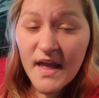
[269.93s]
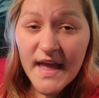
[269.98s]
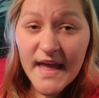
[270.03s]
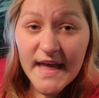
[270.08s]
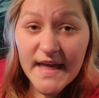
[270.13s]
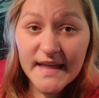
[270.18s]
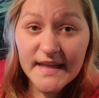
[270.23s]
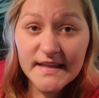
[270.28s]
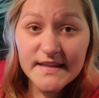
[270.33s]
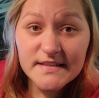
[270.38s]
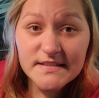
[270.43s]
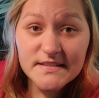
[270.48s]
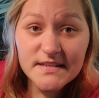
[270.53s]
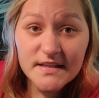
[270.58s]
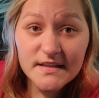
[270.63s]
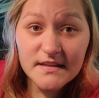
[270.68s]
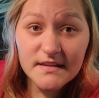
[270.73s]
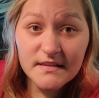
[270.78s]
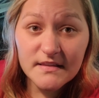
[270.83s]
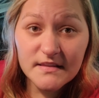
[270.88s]
And
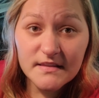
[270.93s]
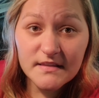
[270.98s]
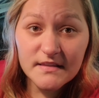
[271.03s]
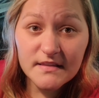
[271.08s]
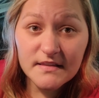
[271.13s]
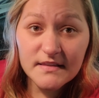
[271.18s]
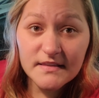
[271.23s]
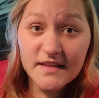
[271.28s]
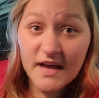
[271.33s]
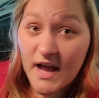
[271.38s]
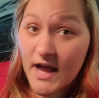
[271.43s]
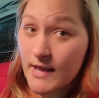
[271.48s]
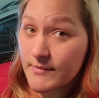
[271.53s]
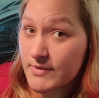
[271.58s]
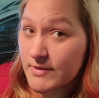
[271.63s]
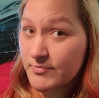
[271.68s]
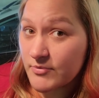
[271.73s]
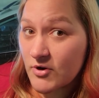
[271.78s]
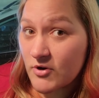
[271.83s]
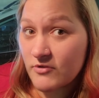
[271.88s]
the
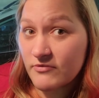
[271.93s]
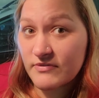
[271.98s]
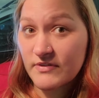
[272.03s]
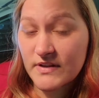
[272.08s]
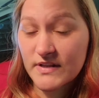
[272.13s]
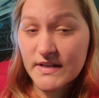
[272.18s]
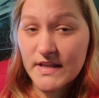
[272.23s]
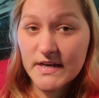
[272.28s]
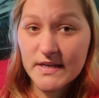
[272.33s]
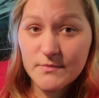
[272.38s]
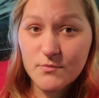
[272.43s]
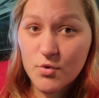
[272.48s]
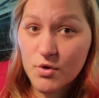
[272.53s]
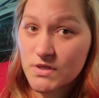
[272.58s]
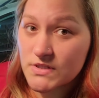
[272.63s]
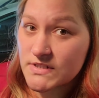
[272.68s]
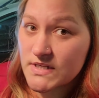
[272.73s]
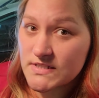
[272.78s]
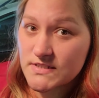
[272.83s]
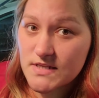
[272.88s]
ibuprofen
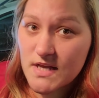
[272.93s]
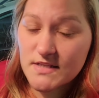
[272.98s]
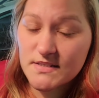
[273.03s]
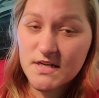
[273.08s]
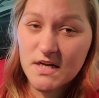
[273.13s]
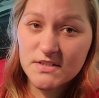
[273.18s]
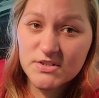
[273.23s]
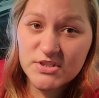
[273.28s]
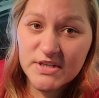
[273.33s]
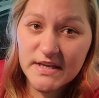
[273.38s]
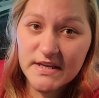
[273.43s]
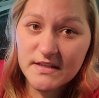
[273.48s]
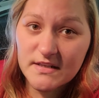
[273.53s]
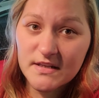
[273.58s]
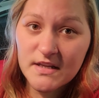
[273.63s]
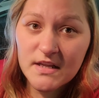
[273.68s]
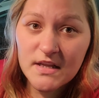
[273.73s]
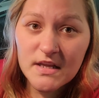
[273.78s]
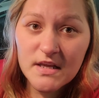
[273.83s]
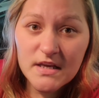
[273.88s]
anymore does not touch it.
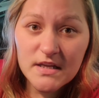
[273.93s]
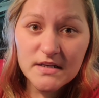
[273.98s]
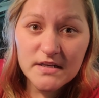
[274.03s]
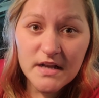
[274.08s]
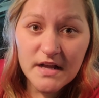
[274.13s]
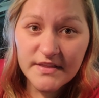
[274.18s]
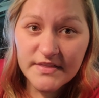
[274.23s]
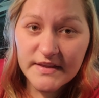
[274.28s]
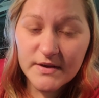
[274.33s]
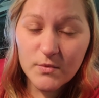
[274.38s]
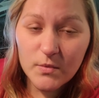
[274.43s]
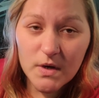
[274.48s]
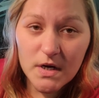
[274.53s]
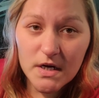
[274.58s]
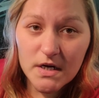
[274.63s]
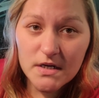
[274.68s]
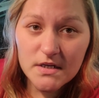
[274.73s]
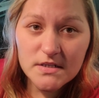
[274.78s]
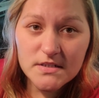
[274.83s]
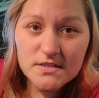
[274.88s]
Nothing
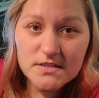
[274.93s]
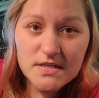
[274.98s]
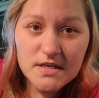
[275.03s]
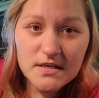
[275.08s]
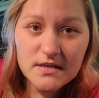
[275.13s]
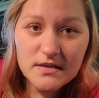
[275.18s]
works.